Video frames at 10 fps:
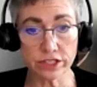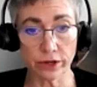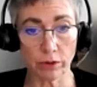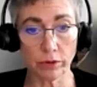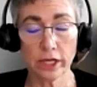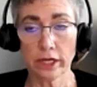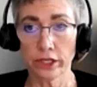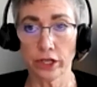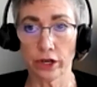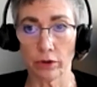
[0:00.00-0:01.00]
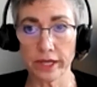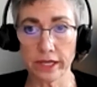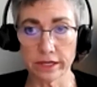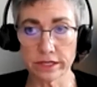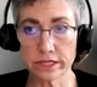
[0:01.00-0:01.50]
So, you know,
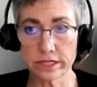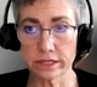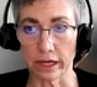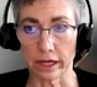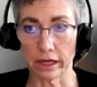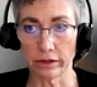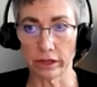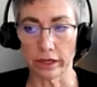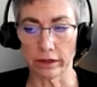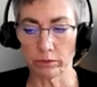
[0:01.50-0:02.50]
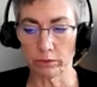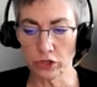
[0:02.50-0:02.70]
is uh, uh,